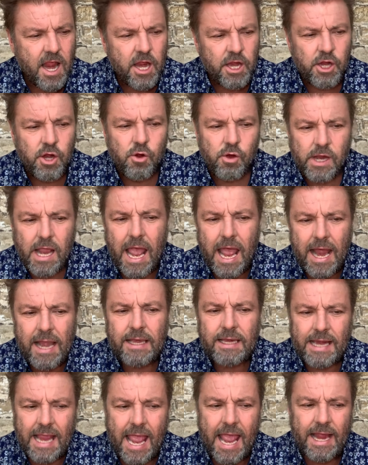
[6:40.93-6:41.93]
you
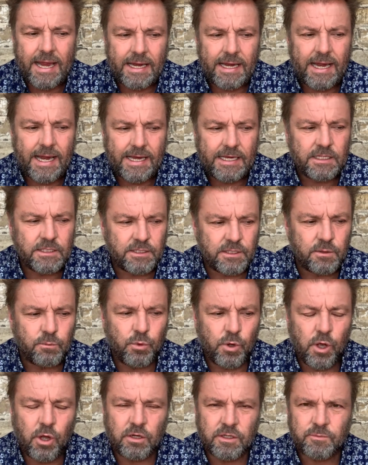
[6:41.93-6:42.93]
can get into the
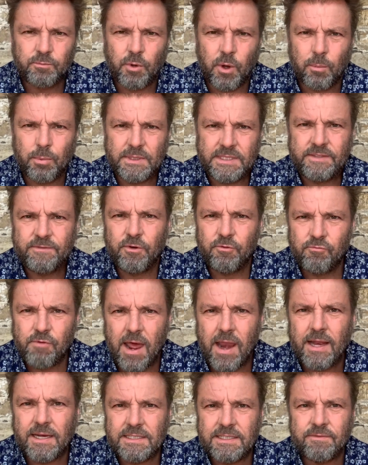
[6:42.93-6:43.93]
world of property for
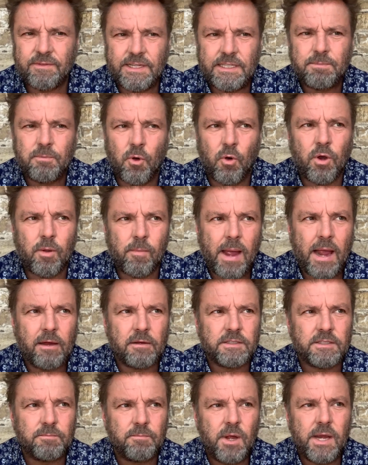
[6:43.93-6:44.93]
relatively small
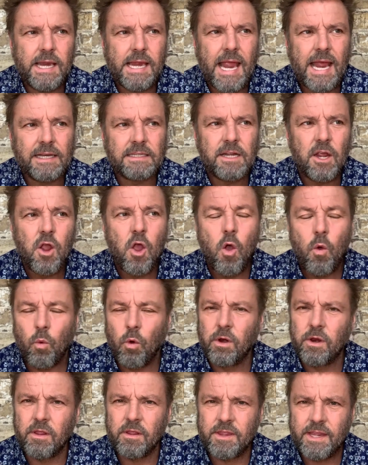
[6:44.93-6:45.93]
amounts of money. And
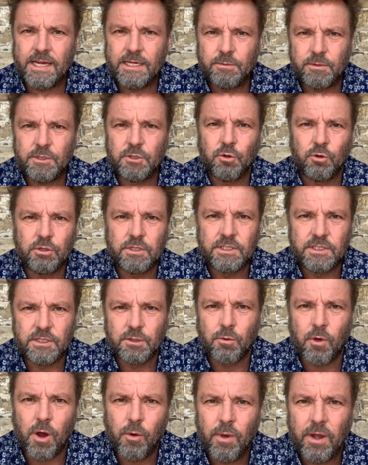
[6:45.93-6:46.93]
one of the things which auctions are
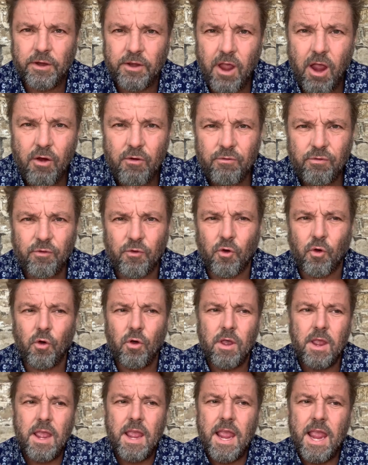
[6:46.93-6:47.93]
quite well known for
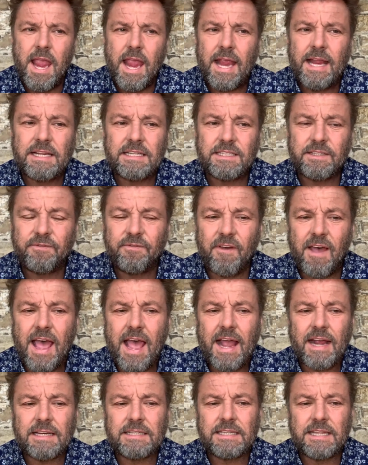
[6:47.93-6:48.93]
is the
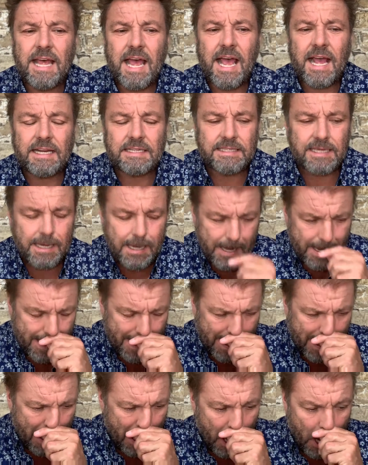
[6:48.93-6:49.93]
fact that
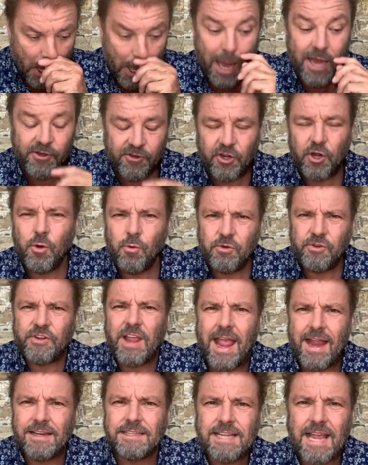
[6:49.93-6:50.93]
they do
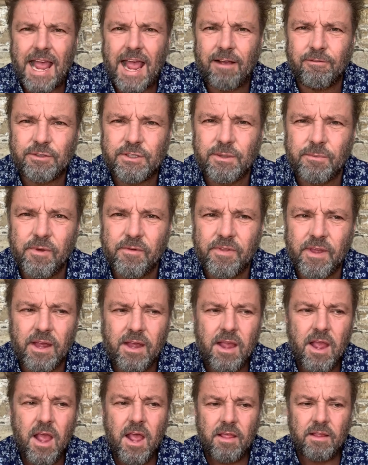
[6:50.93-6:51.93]
tend to have some of the
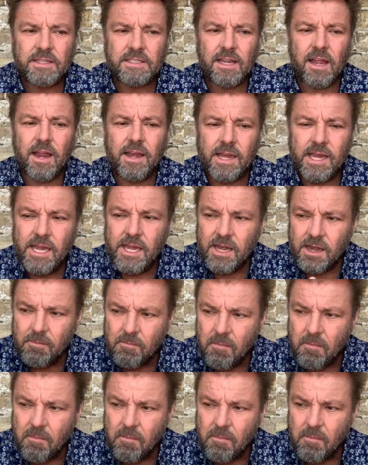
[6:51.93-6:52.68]
slightly